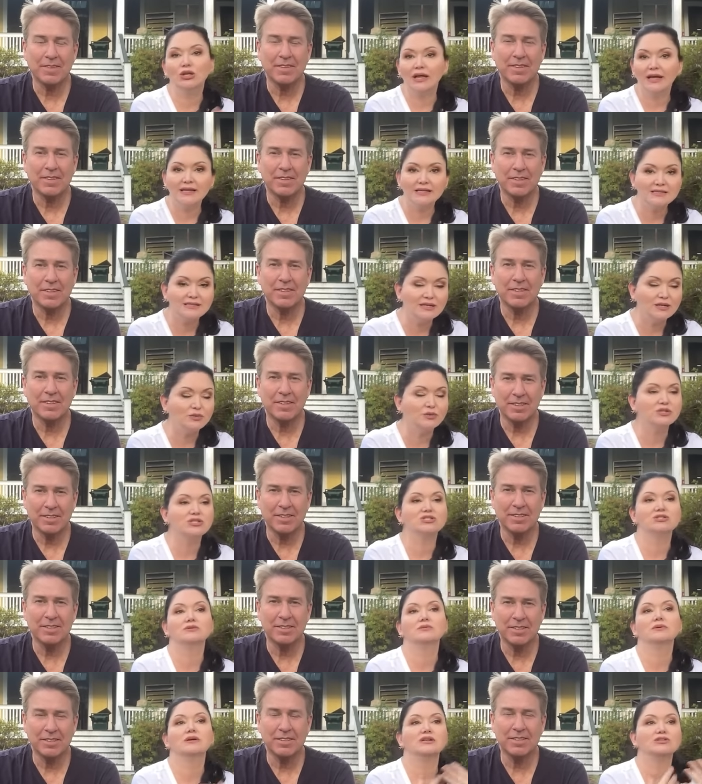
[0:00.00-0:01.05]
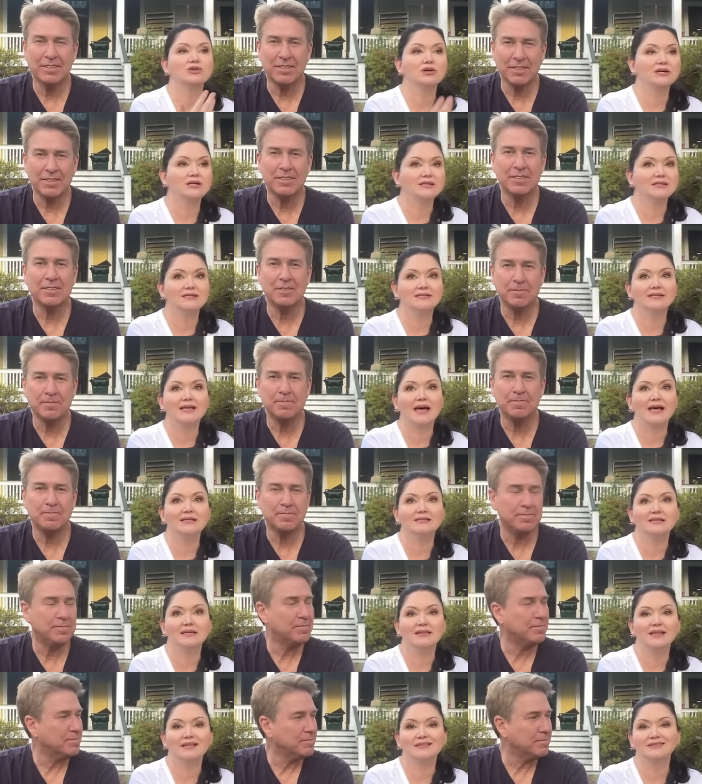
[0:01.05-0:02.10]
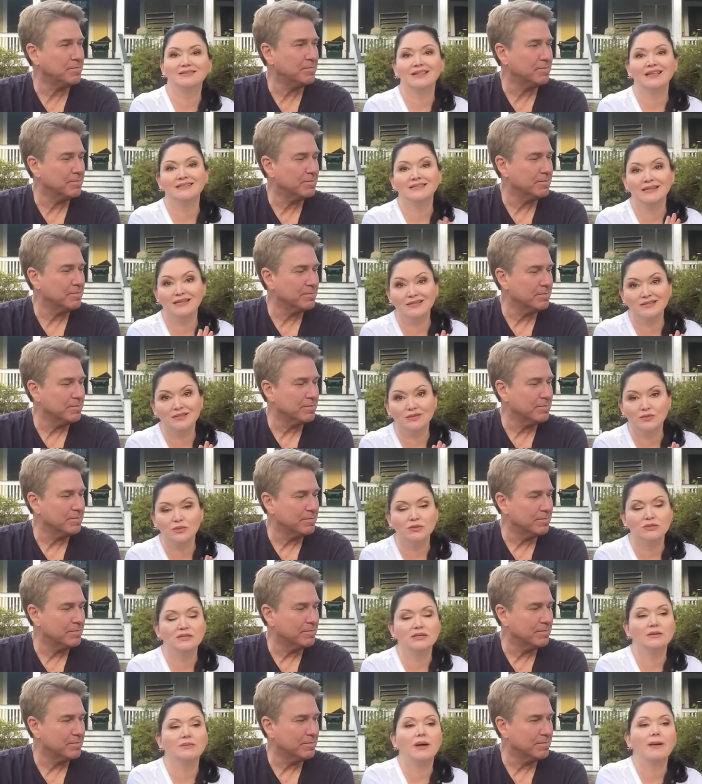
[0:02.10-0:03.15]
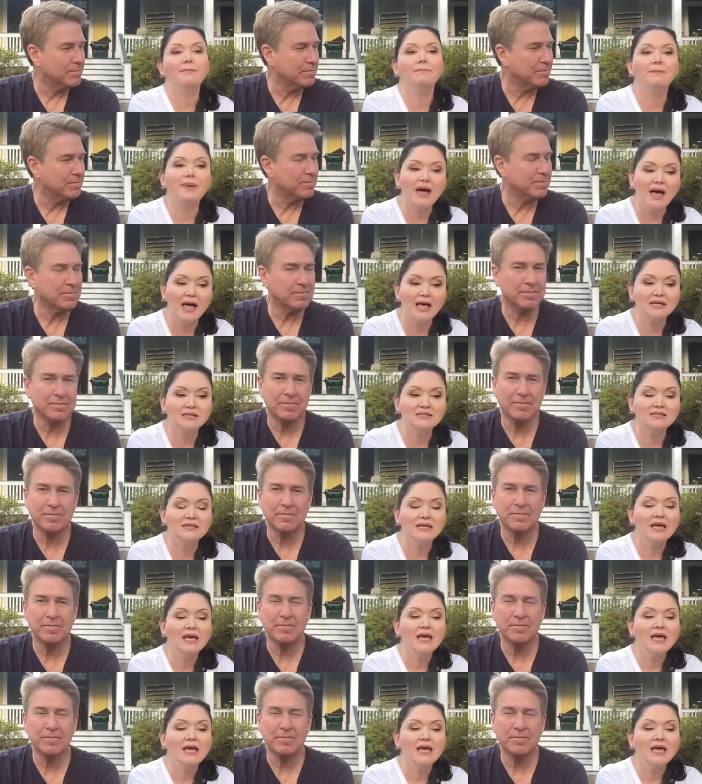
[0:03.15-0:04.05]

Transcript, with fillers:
Speaker 1: like it's the original. We're not trying to disguise it. That's that's against the rules anyway. But